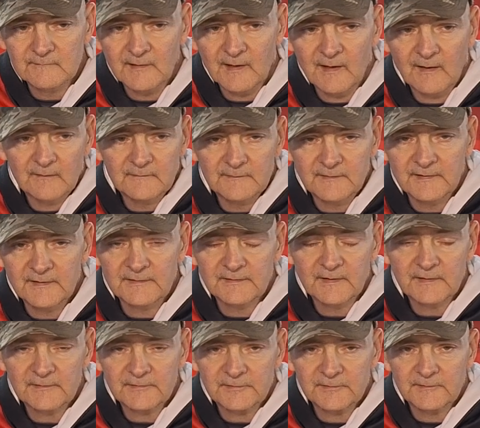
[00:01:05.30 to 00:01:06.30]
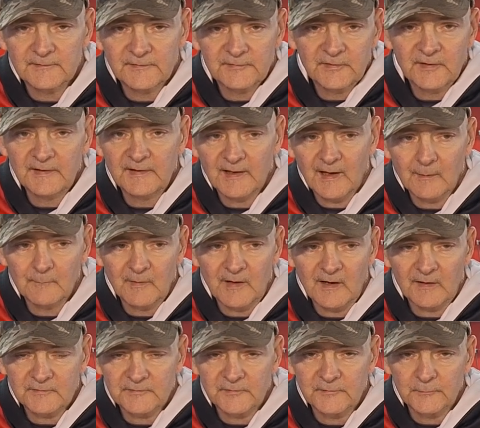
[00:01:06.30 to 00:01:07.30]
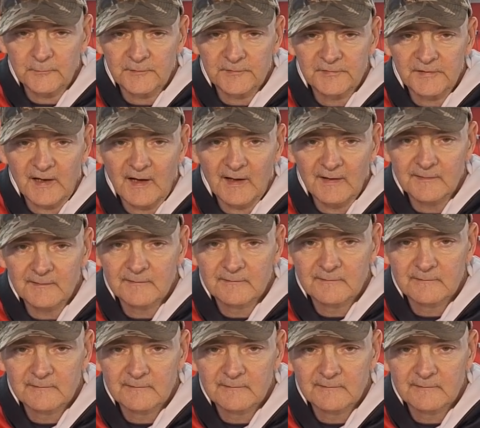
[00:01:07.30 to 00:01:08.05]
and the ignition CDI boxes were shot.